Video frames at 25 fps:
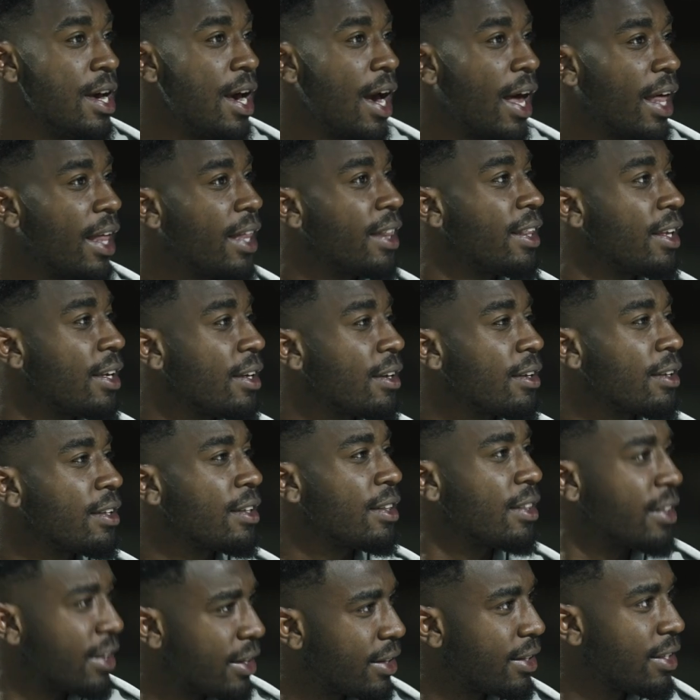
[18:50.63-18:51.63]
and I think
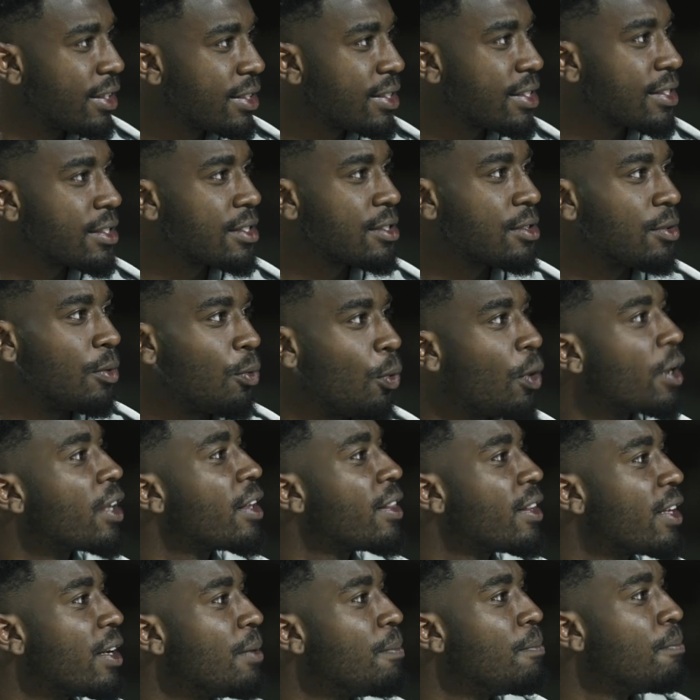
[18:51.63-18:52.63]
this is what a
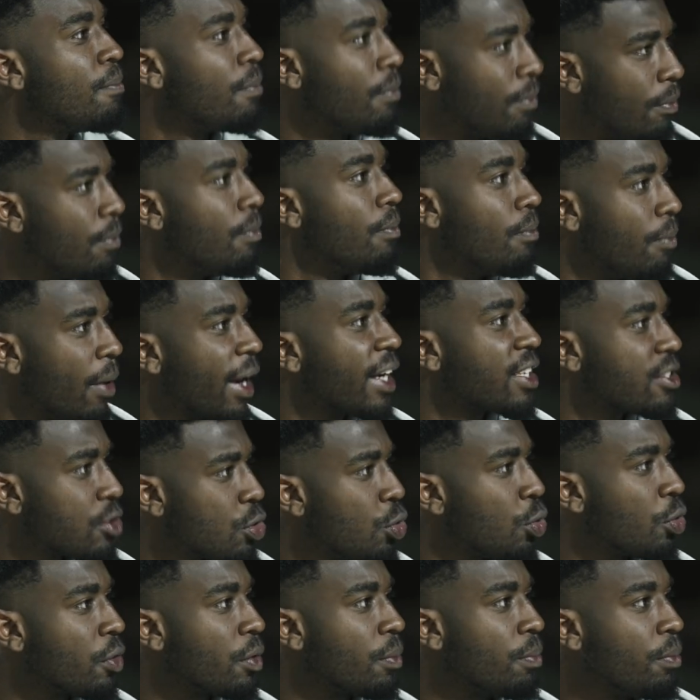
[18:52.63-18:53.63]
team makes
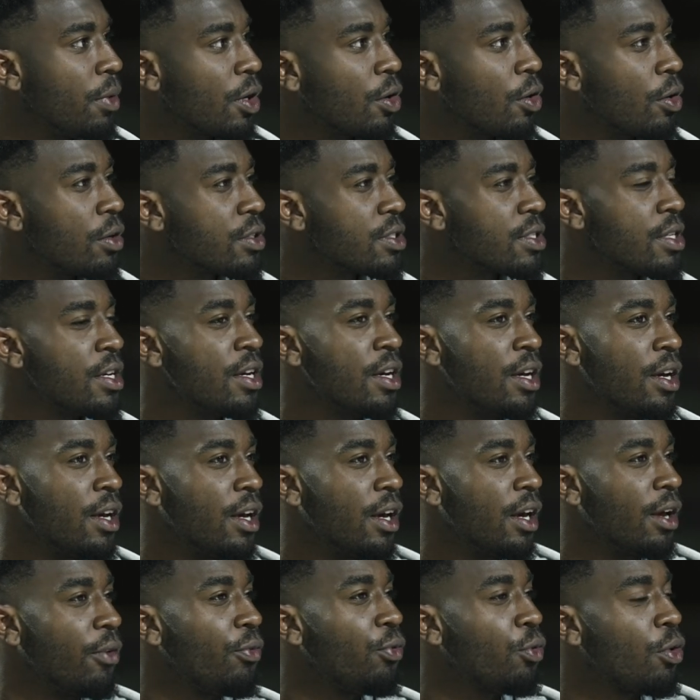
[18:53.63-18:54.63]
good, because
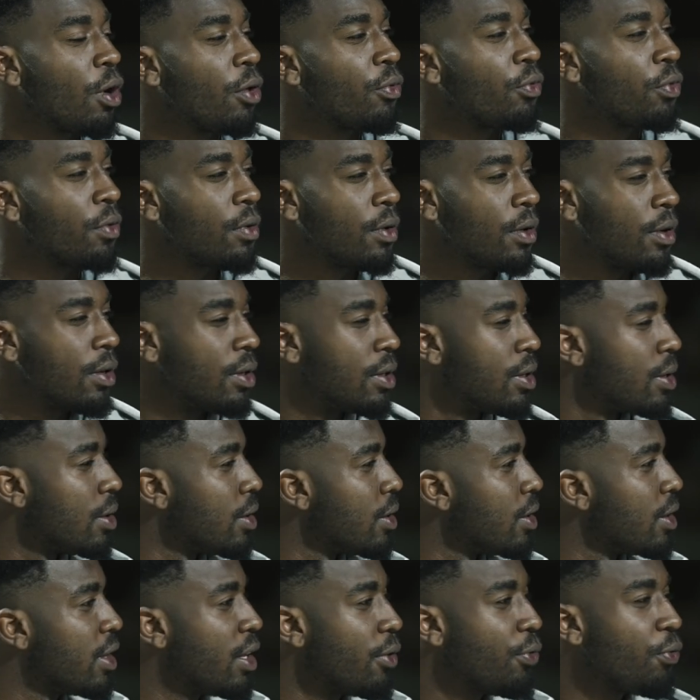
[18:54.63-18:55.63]
if you have
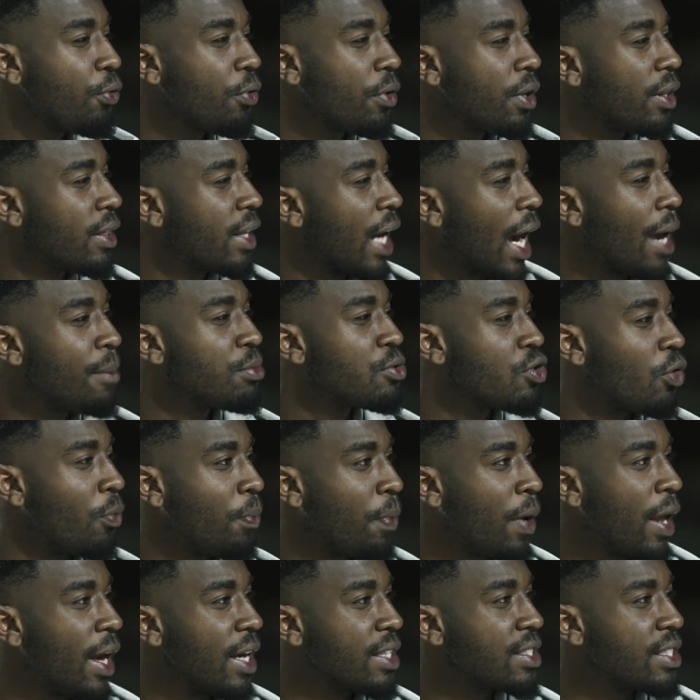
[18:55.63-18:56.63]
different types of
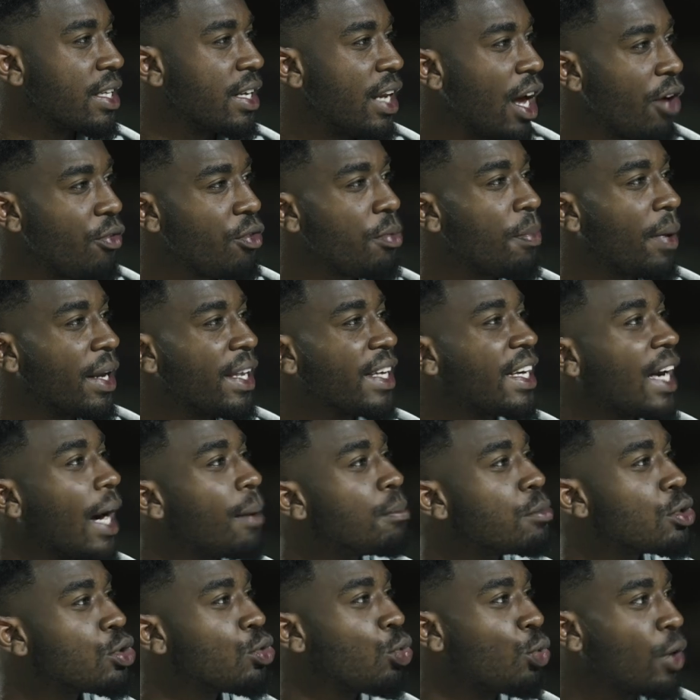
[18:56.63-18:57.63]
players and everybody
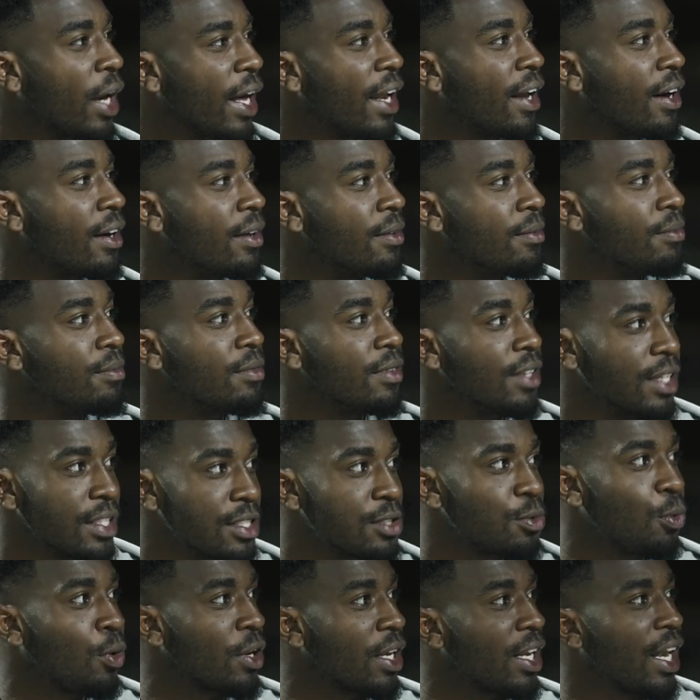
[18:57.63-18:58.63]
comes together,
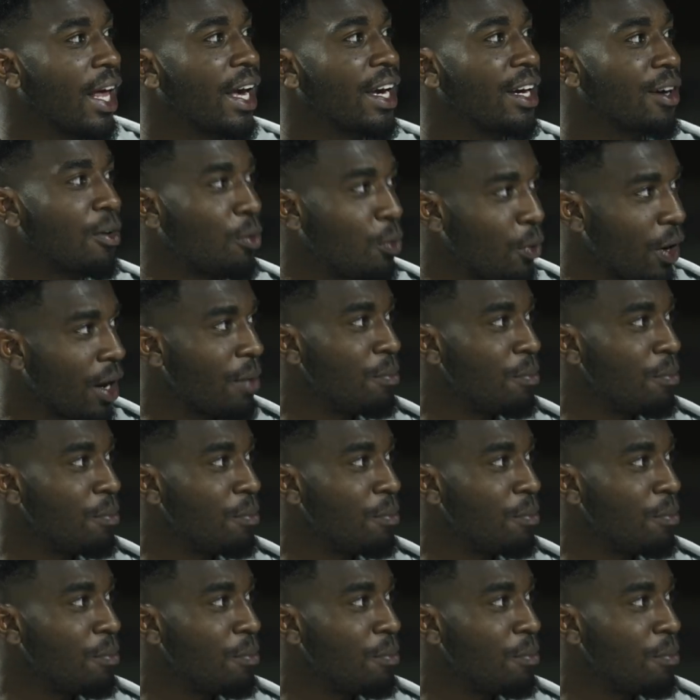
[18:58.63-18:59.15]
is what like we're